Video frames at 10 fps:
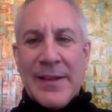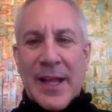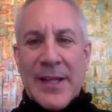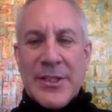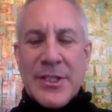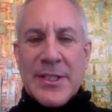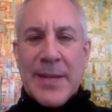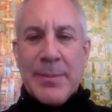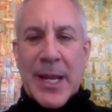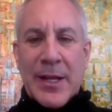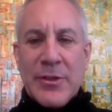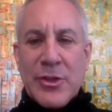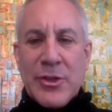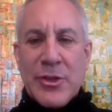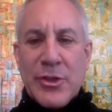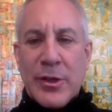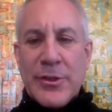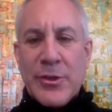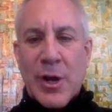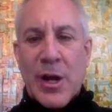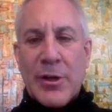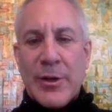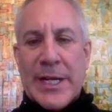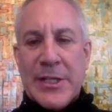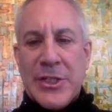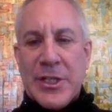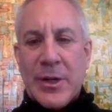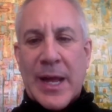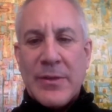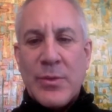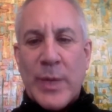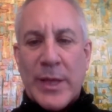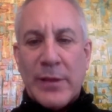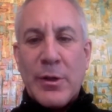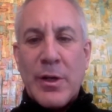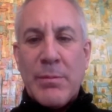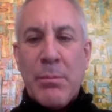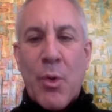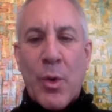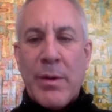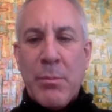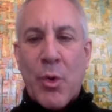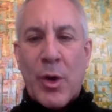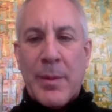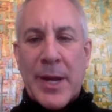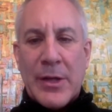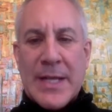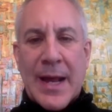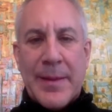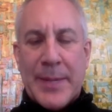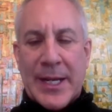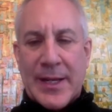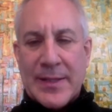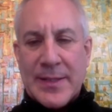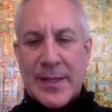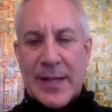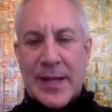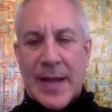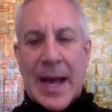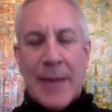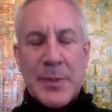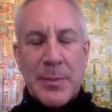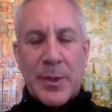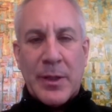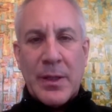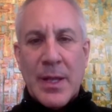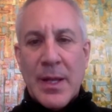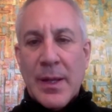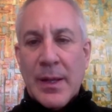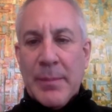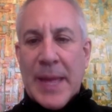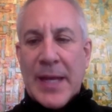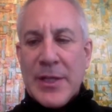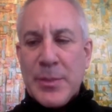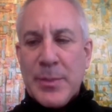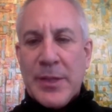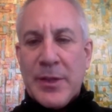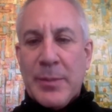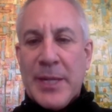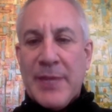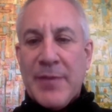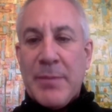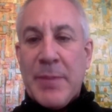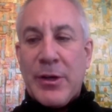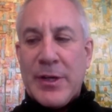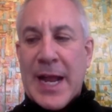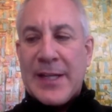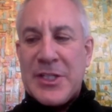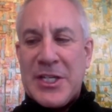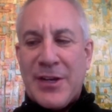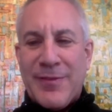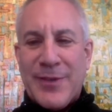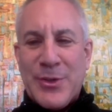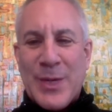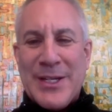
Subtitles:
guidelines just keep getting stronger and stronger each year as we learn more and more about diabetes and optimal management. They'll be even better next year for